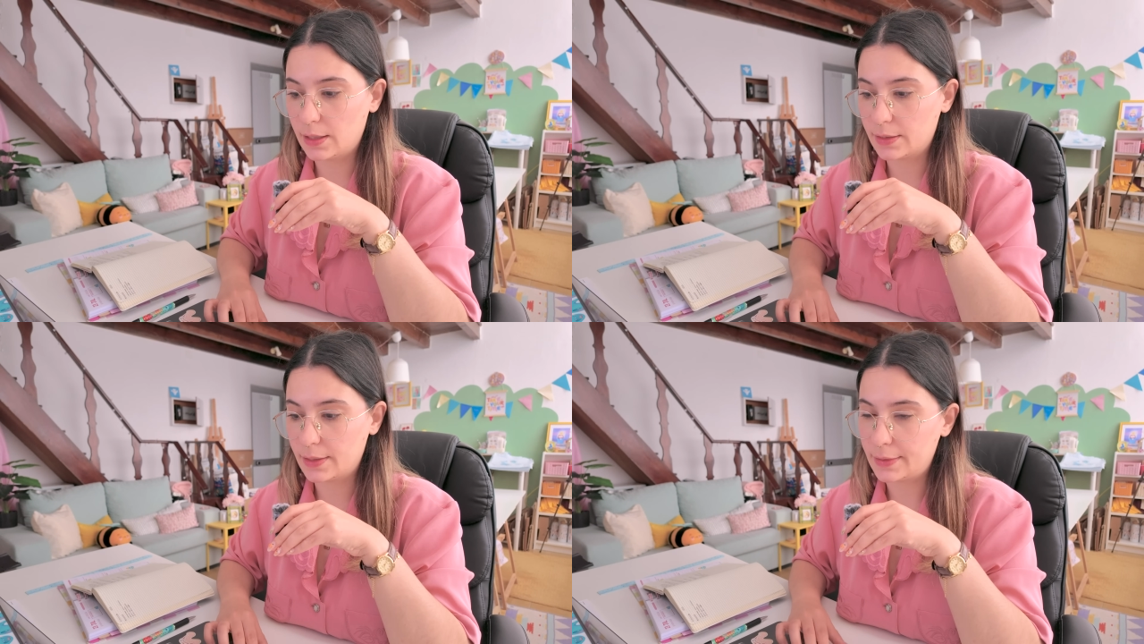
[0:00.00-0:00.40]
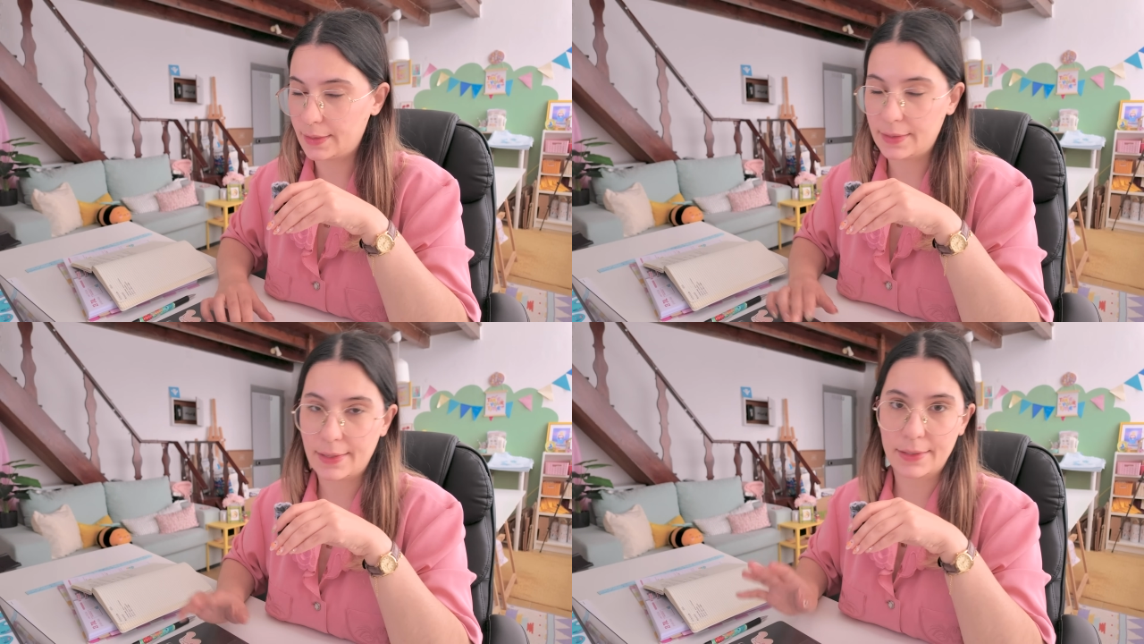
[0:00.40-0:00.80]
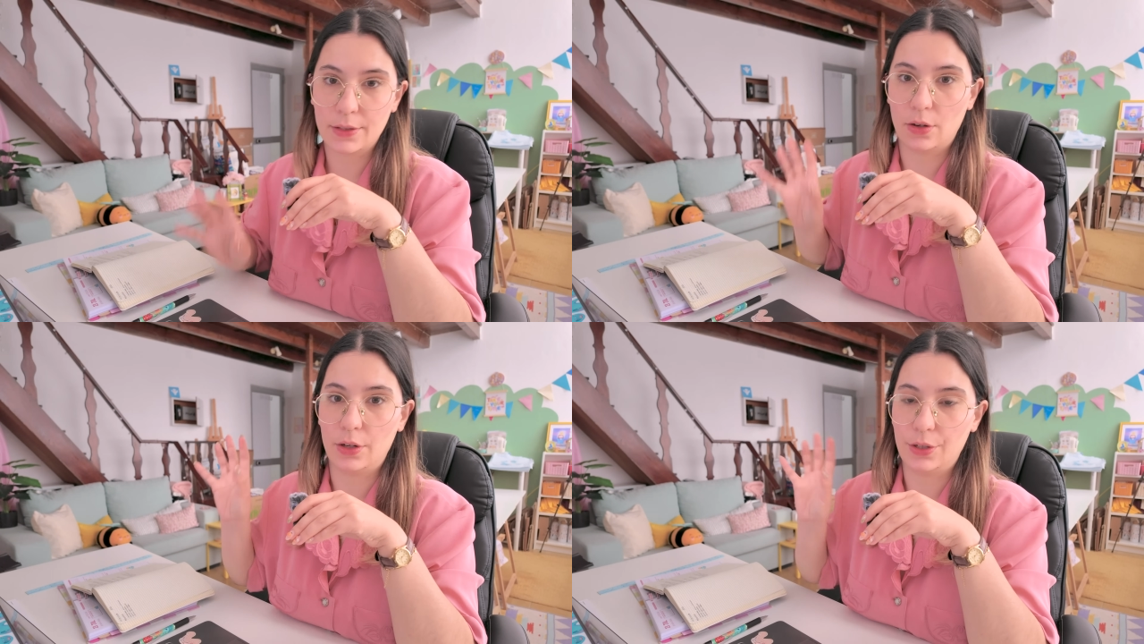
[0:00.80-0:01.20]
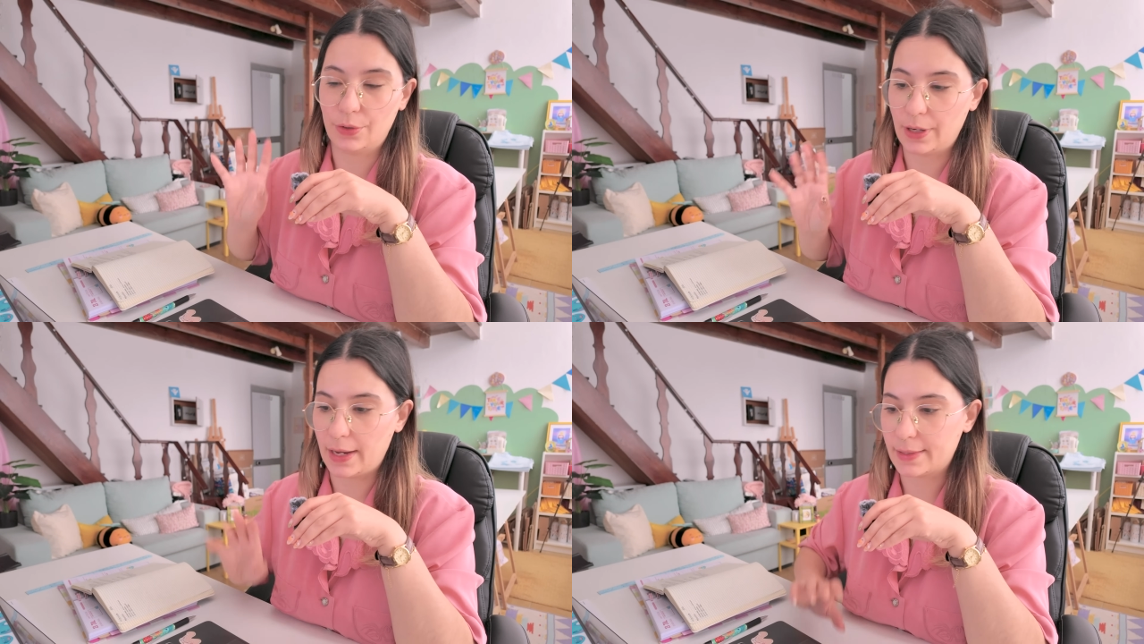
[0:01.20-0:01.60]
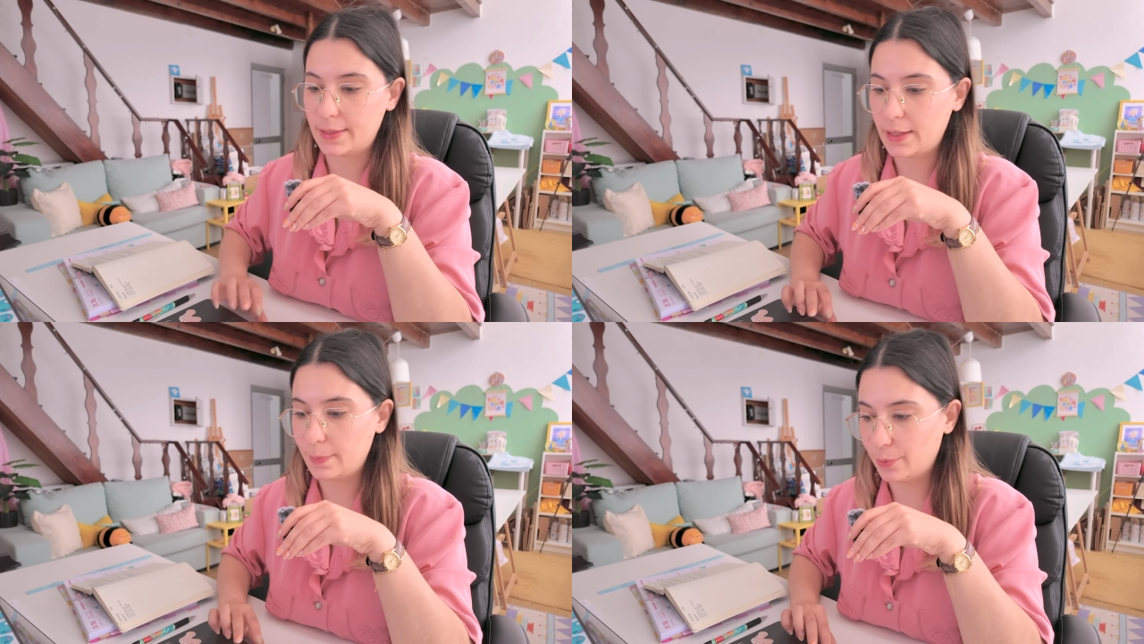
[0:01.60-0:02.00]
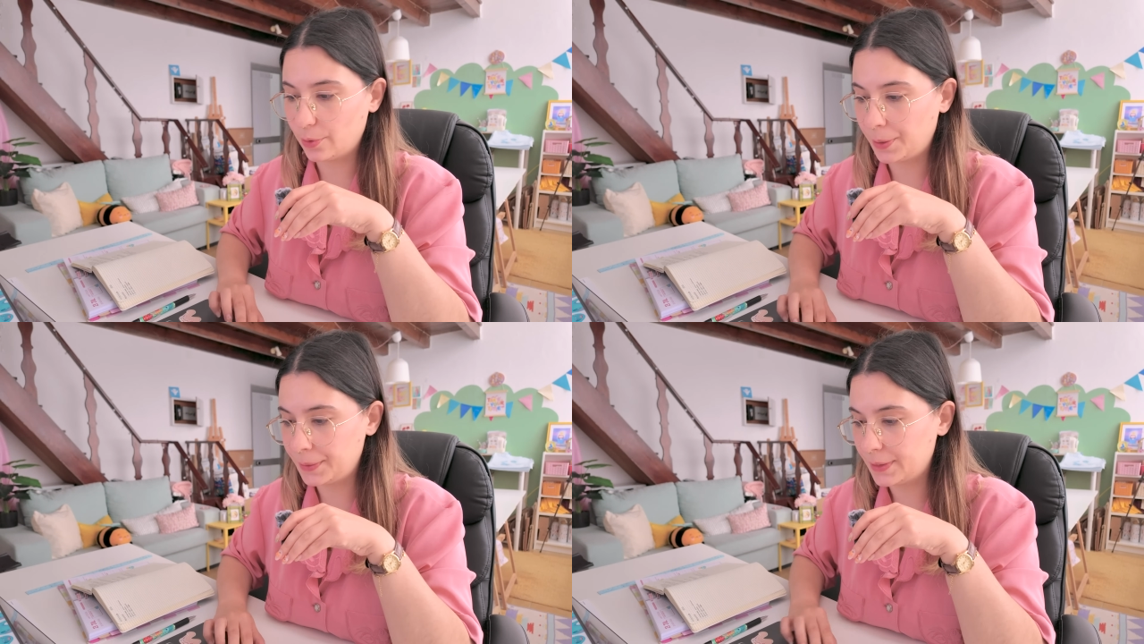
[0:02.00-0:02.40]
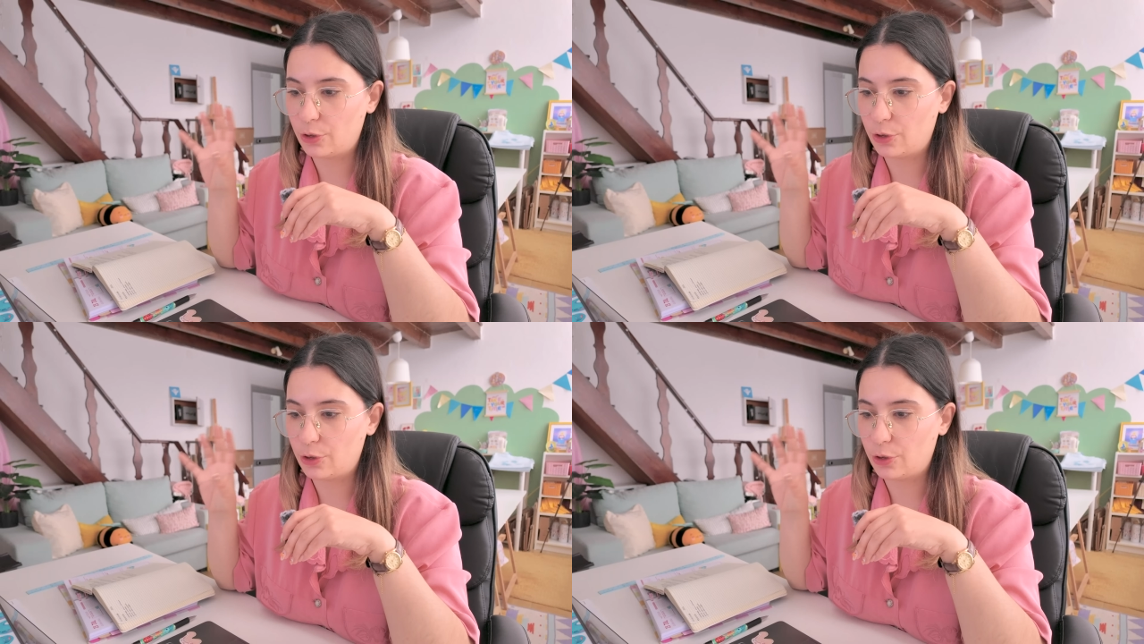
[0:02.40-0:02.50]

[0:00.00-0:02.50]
statistics on your Etsy board.